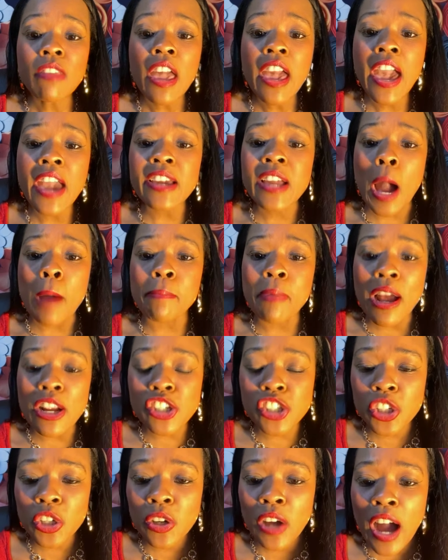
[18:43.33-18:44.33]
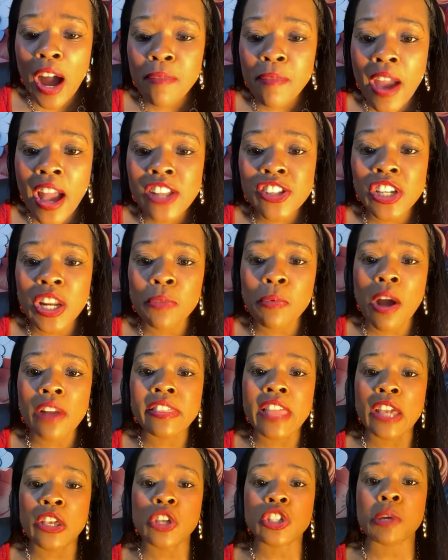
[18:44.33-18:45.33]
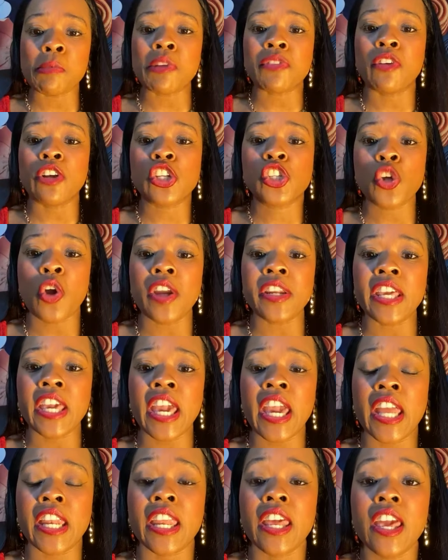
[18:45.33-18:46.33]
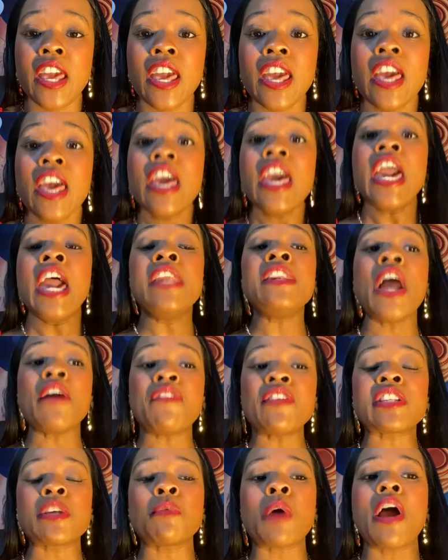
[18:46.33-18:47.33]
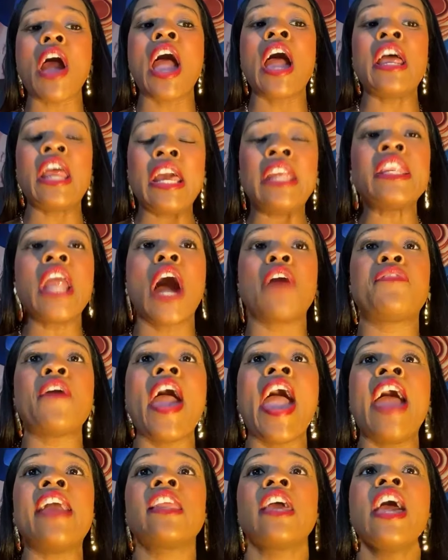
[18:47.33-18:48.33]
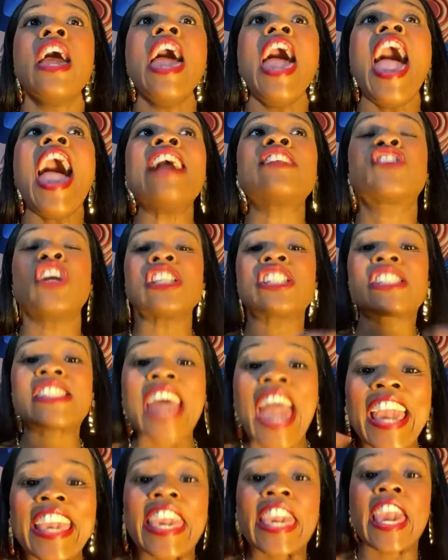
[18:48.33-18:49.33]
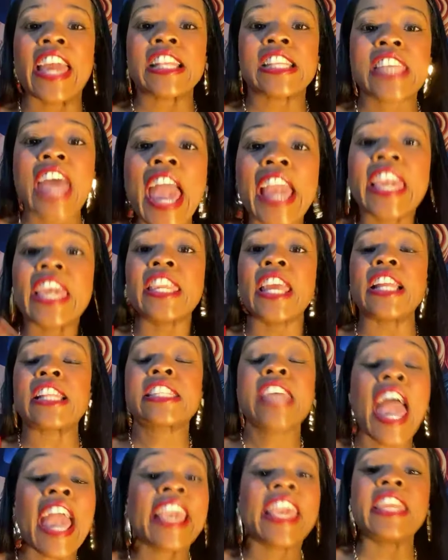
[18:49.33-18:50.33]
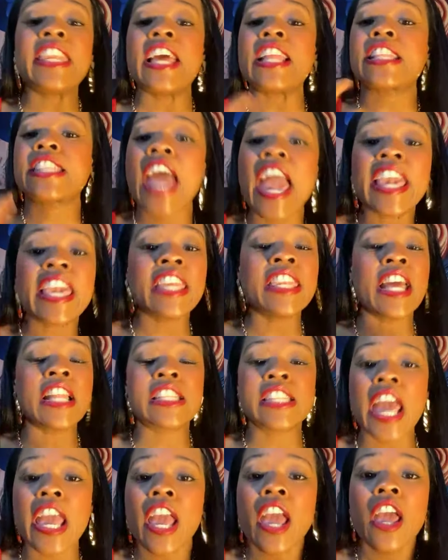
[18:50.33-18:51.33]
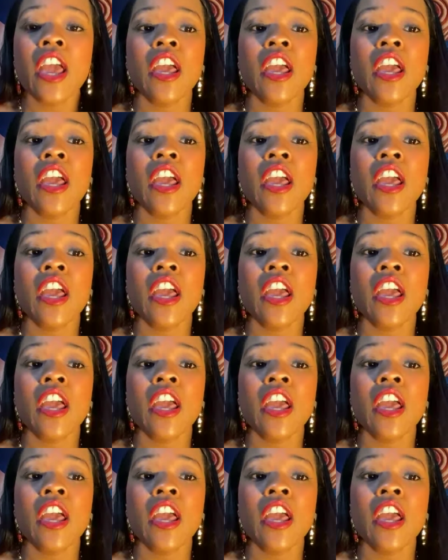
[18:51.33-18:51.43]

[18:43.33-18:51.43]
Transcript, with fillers: And God bless you, um, Angela One. Thank you so much for joining in. Enough is enough, uh, and and just taking and taking and taking and taking and taking.